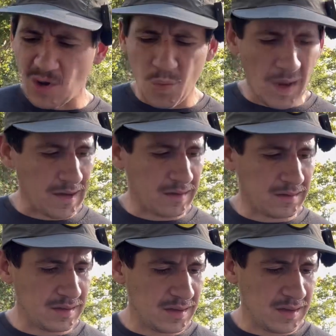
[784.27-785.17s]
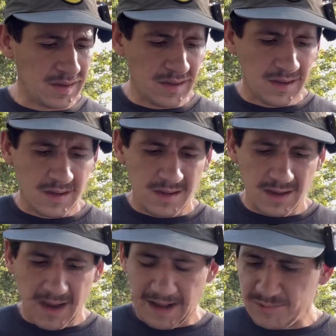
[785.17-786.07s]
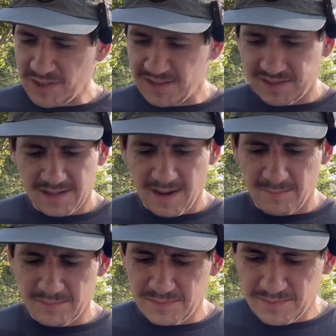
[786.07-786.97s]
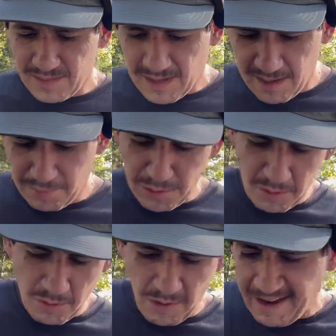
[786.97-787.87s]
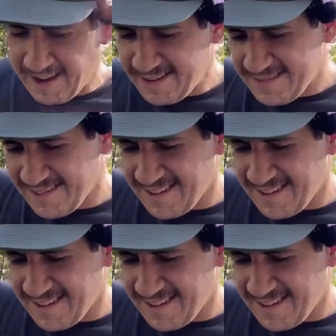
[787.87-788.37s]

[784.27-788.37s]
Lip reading: well. I'm kind of blown away.